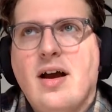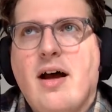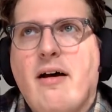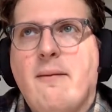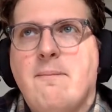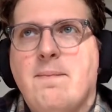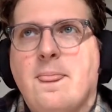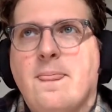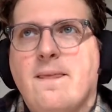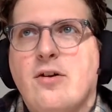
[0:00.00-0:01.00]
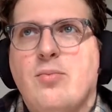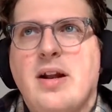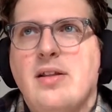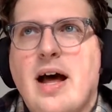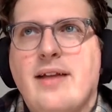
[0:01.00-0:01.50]
There's been
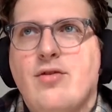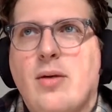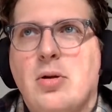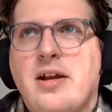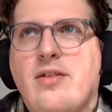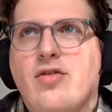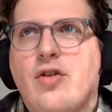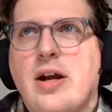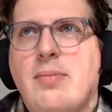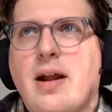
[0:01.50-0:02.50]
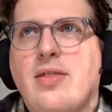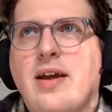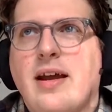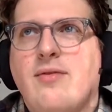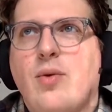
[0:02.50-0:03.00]
a lot of troubled history, but I
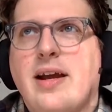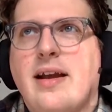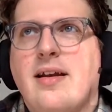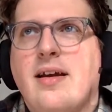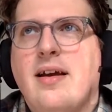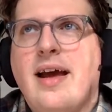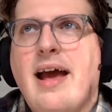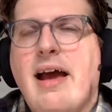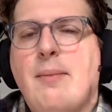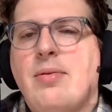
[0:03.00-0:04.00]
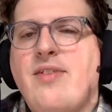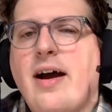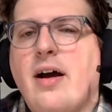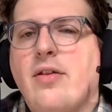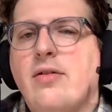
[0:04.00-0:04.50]
think if we can
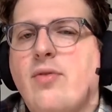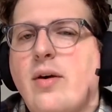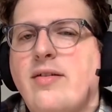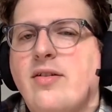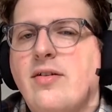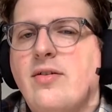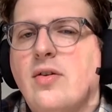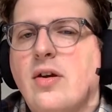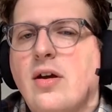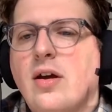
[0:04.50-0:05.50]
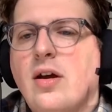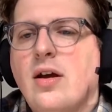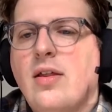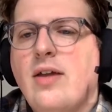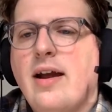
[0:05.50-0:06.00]
amplify other voices,
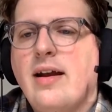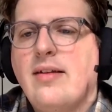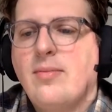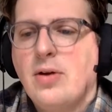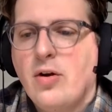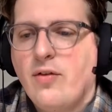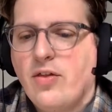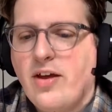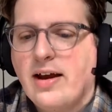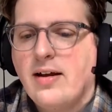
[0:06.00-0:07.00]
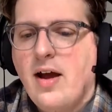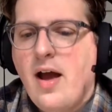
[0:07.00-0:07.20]
then it's a beautiful thing.